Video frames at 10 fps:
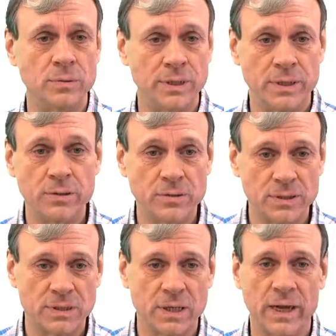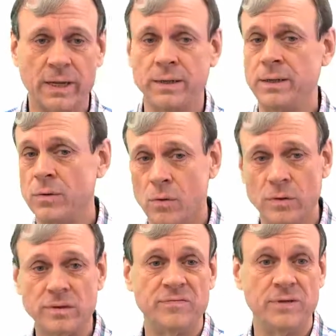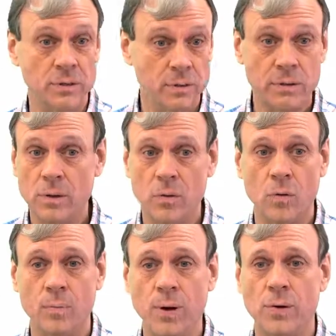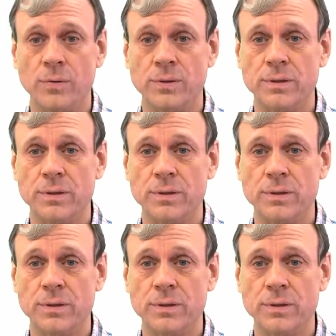either society or the field, or both.